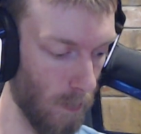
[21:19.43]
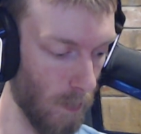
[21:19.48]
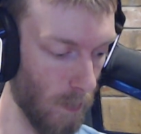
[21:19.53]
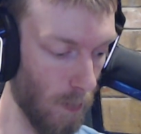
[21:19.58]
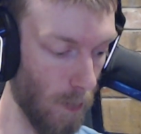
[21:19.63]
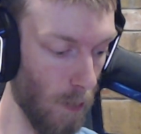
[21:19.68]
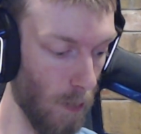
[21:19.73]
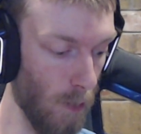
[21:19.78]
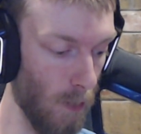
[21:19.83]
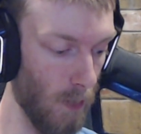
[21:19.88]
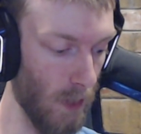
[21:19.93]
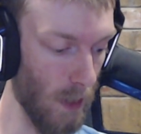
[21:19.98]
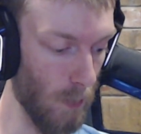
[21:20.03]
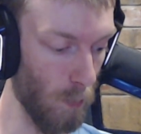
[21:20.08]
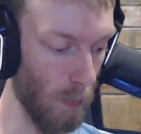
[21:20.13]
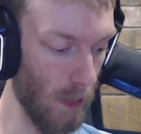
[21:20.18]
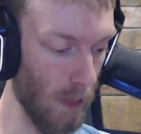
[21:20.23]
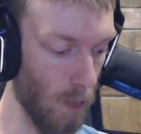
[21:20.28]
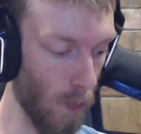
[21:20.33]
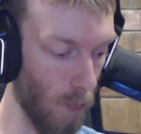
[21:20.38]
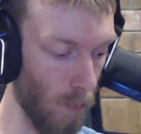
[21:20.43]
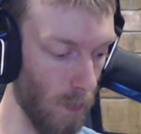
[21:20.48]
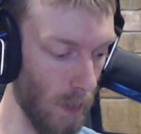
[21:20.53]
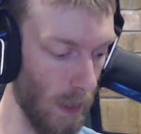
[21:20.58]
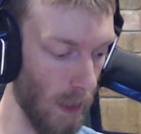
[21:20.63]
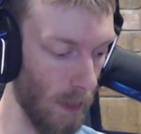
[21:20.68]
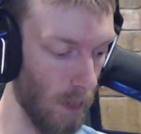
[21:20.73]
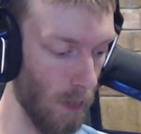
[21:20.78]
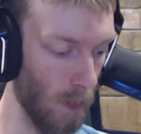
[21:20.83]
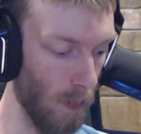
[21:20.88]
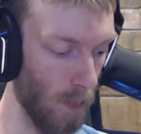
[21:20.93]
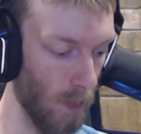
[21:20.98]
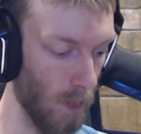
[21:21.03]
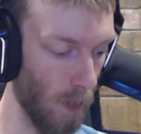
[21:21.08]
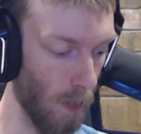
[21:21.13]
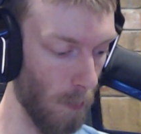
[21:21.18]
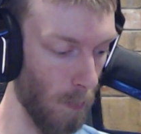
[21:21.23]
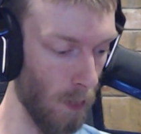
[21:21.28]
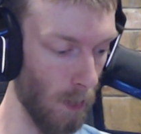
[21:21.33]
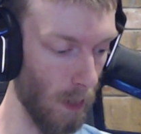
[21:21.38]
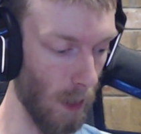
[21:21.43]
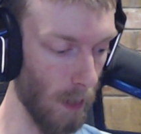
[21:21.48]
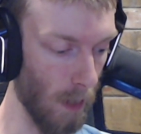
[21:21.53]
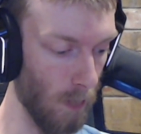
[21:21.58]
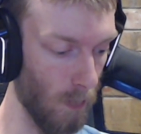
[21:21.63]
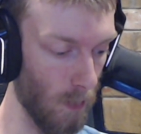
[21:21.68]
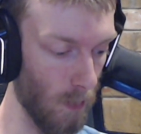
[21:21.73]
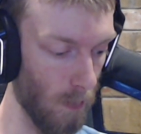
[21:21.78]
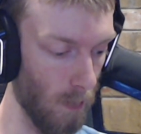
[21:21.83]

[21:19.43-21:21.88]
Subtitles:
Good news is we don't need to use the communicators.